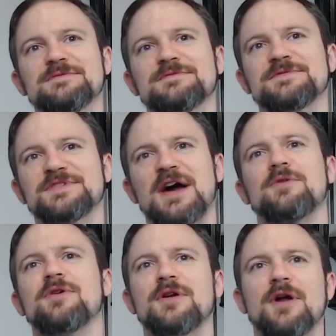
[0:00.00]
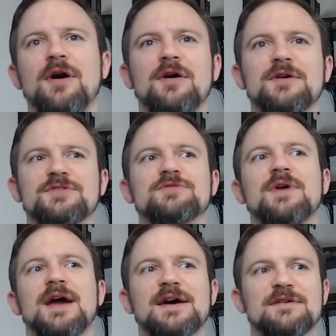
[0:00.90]
Sauron ought to
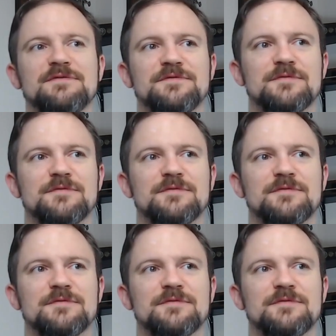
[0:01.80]
have,